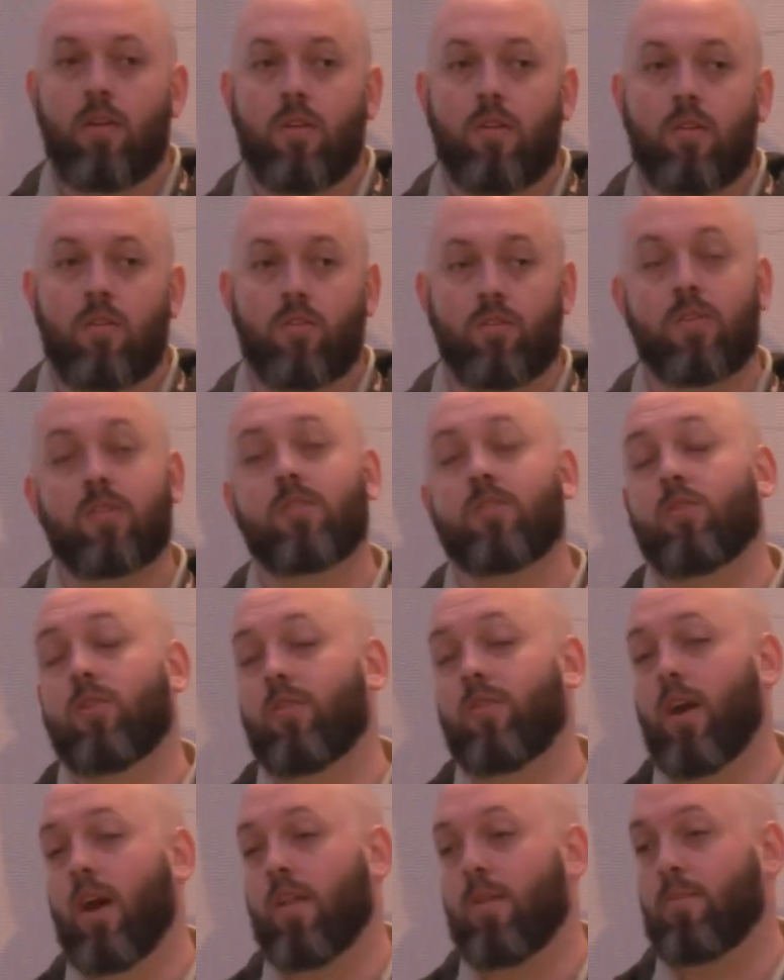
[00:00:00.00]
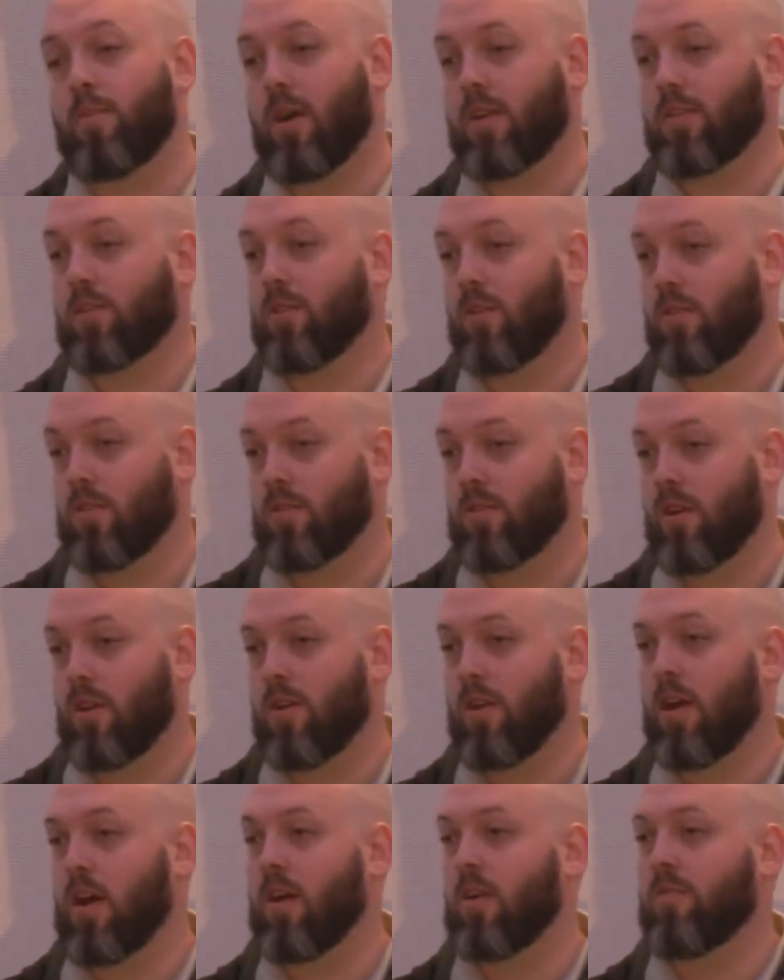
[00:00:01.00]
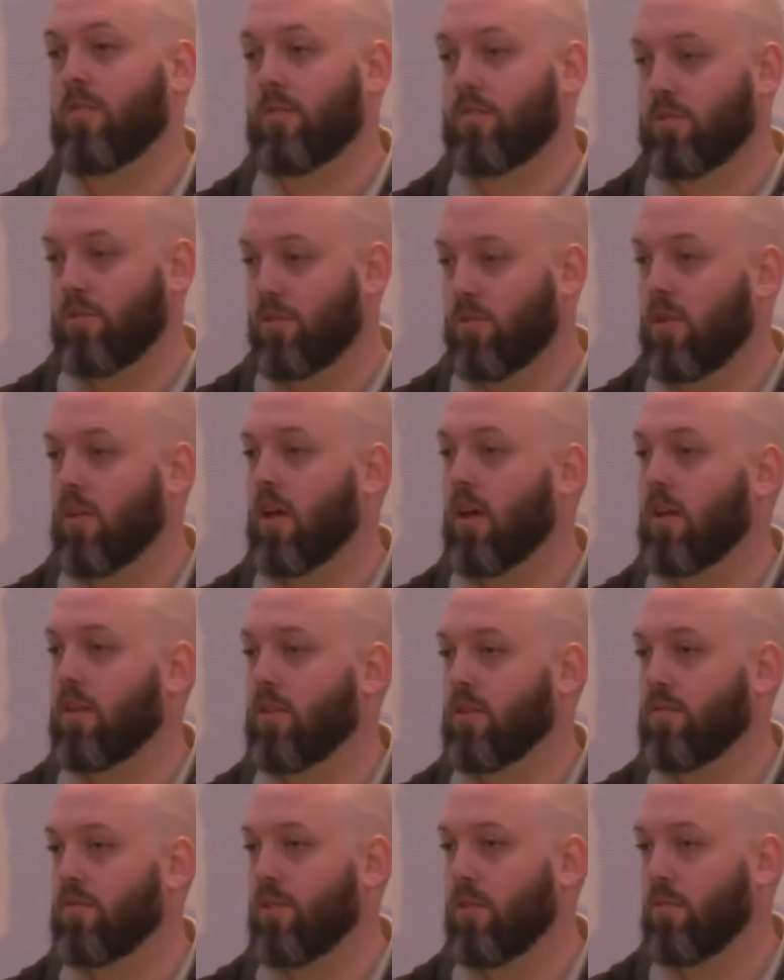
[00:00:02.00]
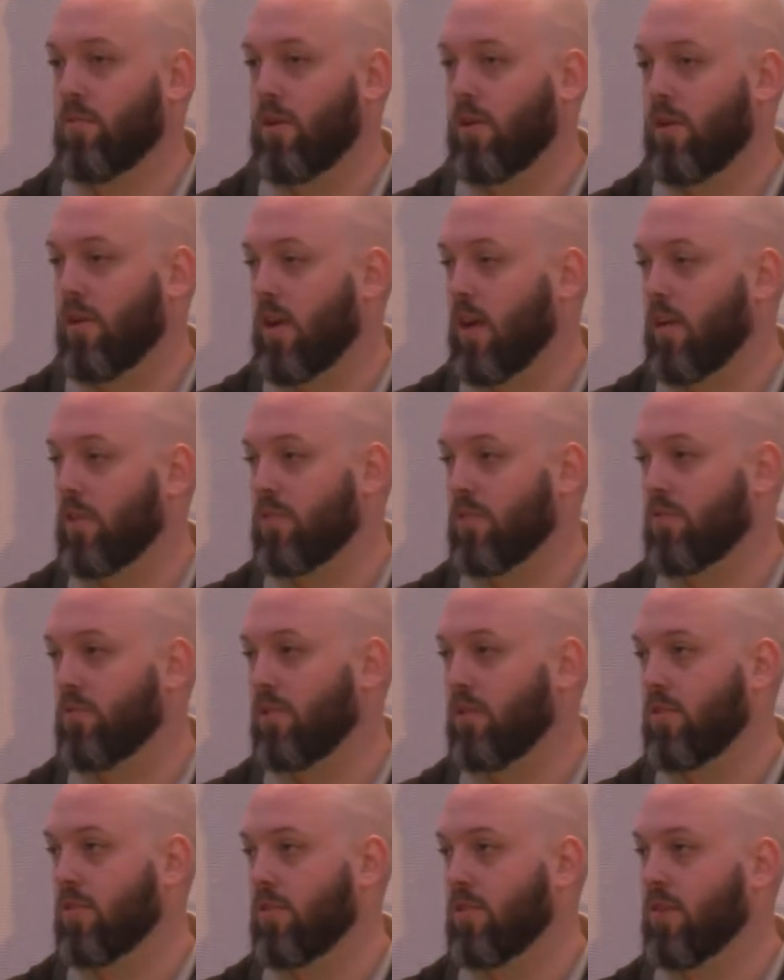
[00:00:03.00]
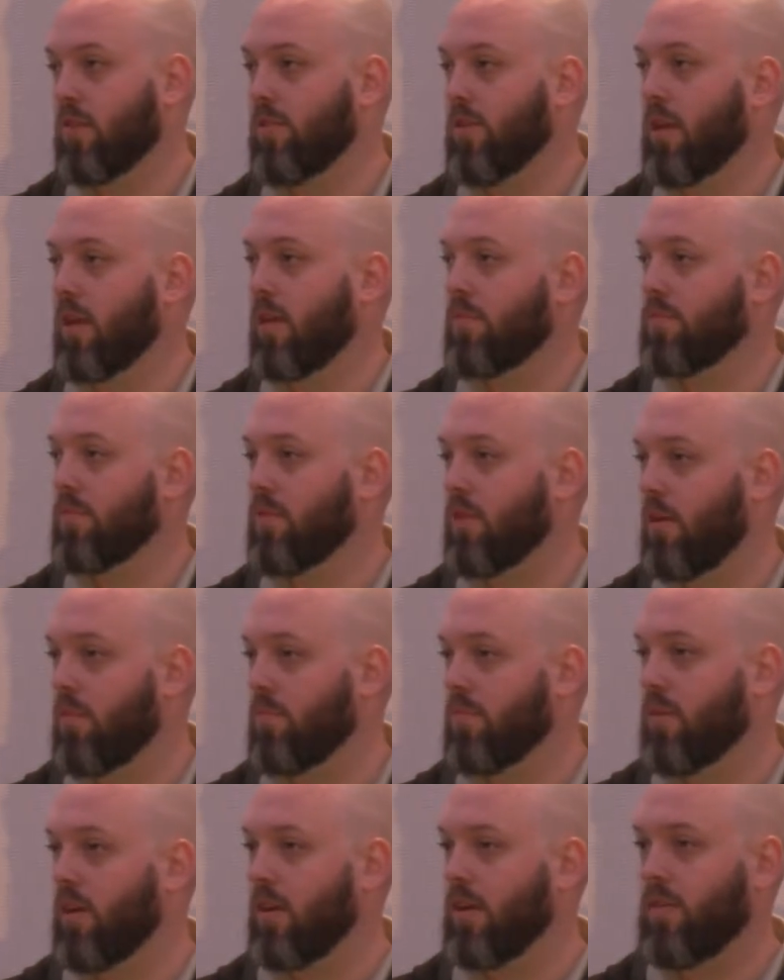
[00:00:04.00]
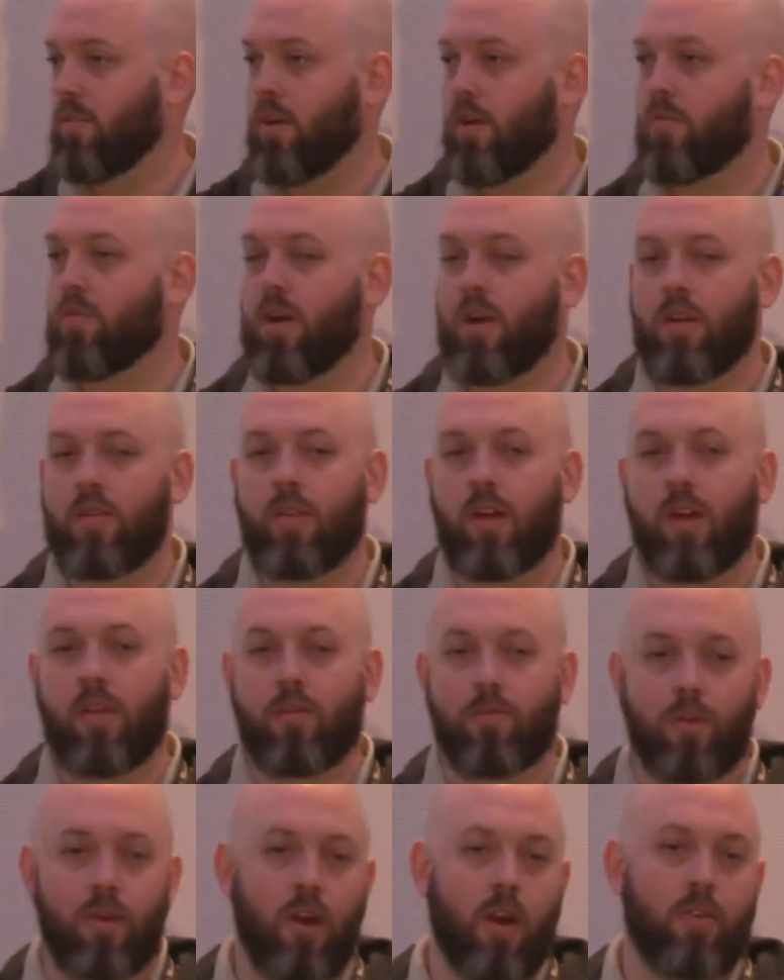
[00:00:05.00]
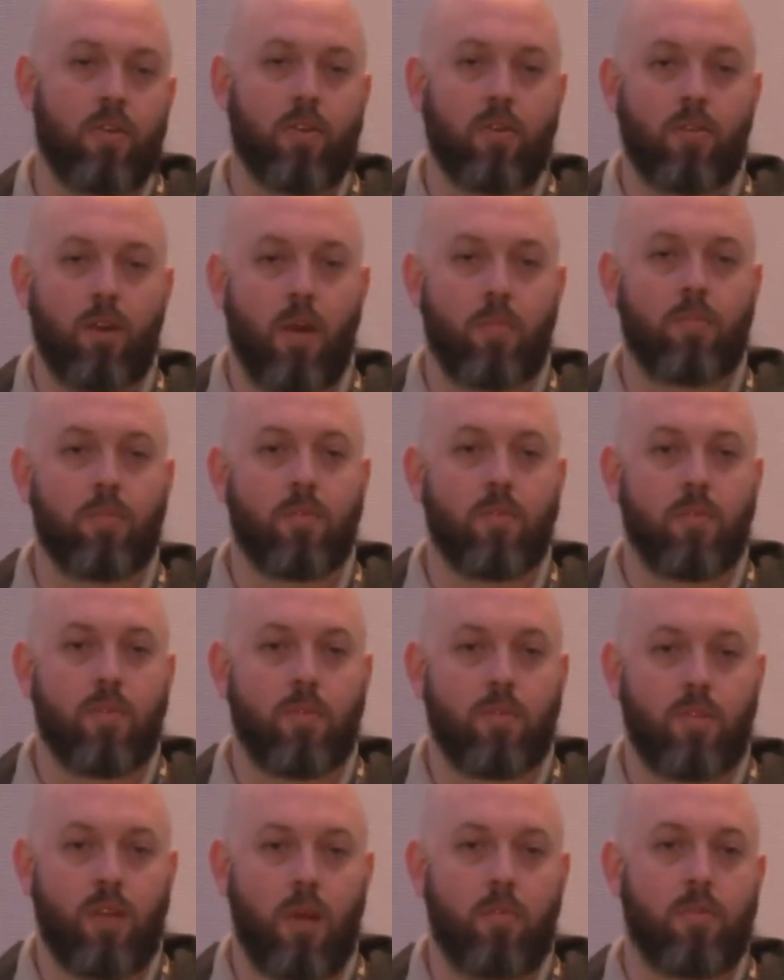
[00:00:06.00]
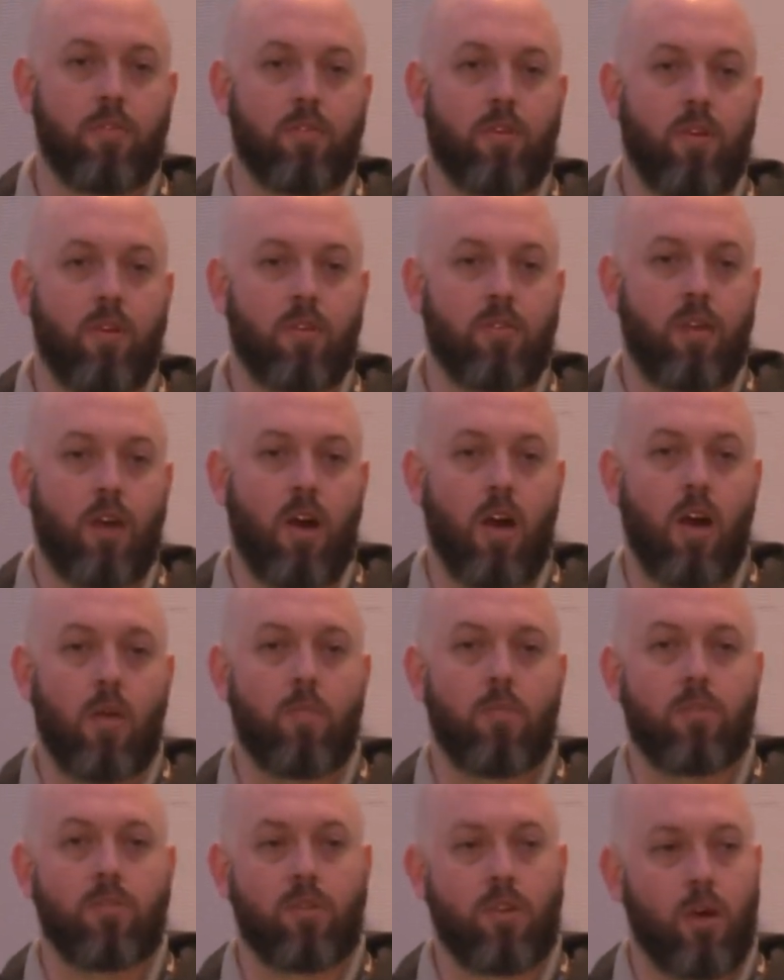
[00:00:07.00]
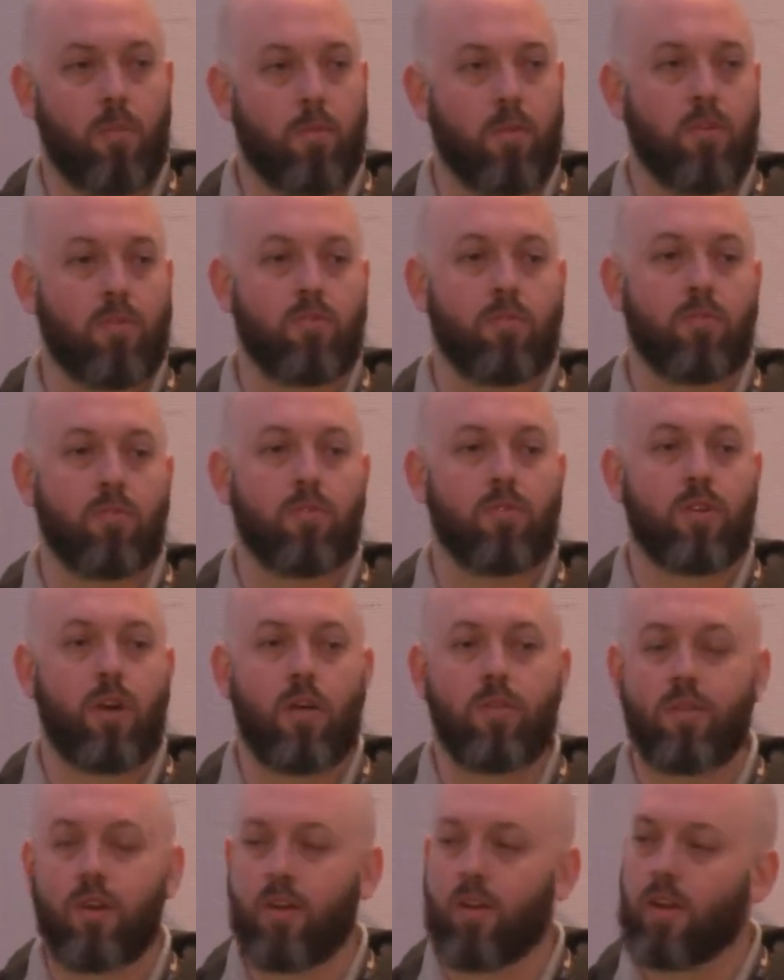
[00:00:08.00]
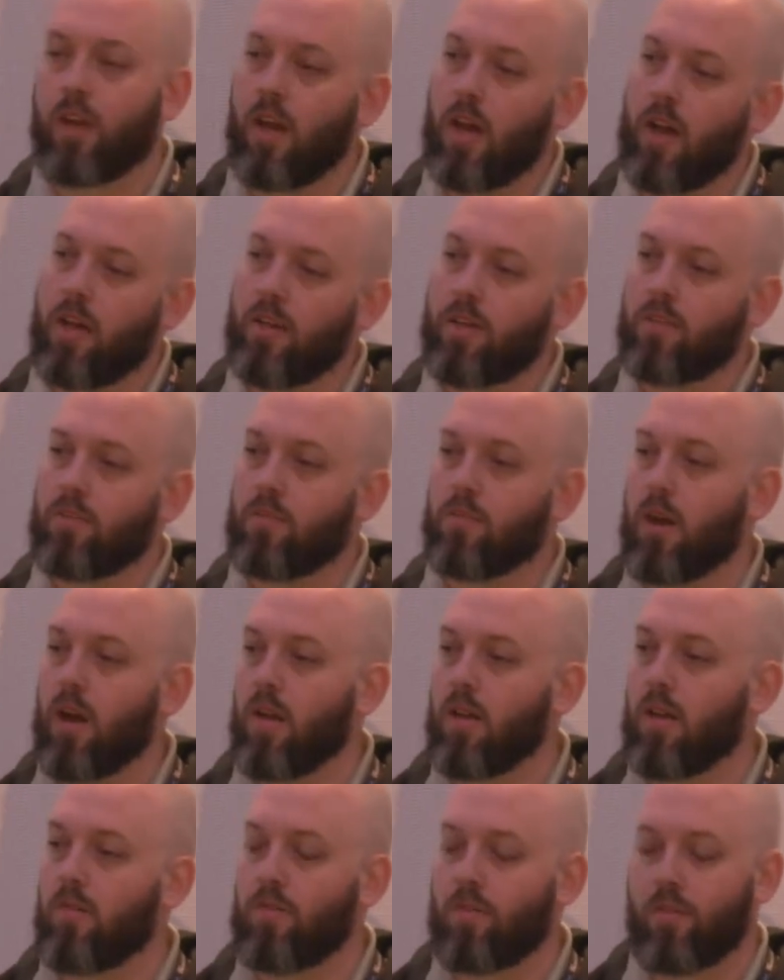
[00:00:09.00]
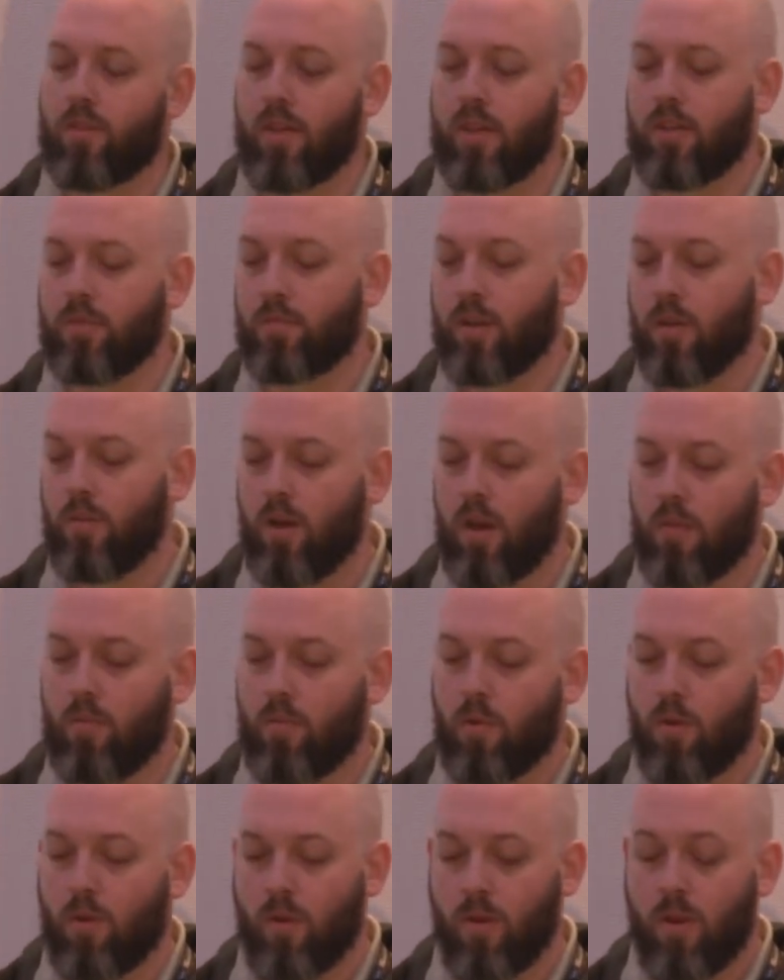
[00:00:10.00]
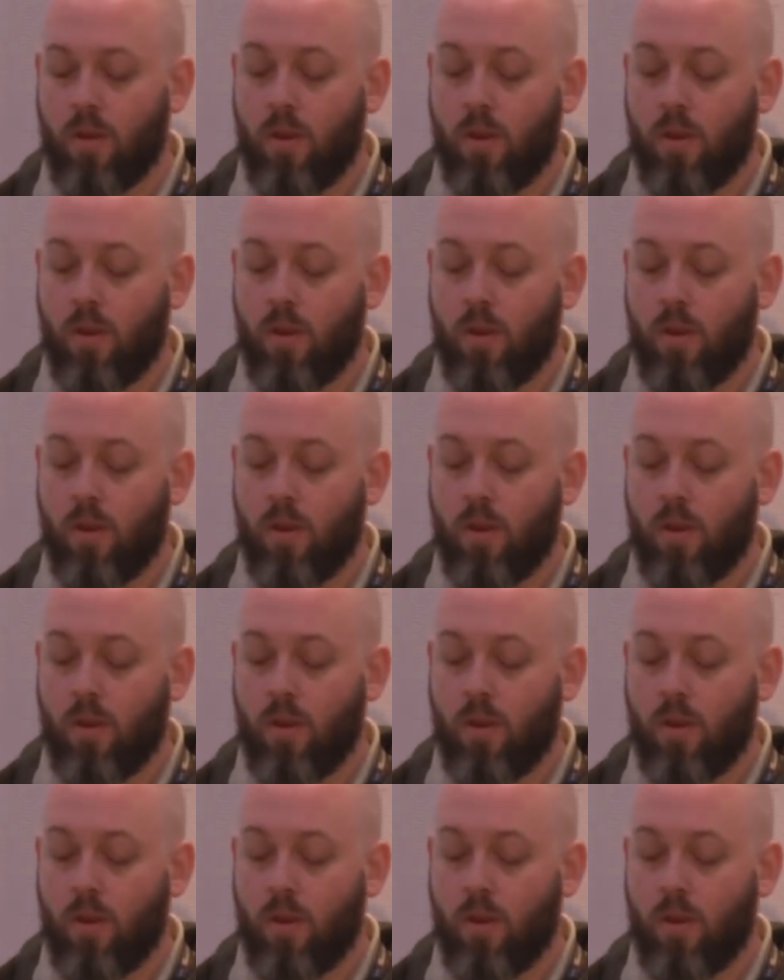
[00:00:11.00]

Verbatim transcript: so this is sort of how the project all started out of. I was doing a lot of this firmware analysis research. I'm like, I'm, I'm I am i did not want to run like 300 grep statements all the time. There's a couple other tools out there that kind of did some high level things, but I wanted more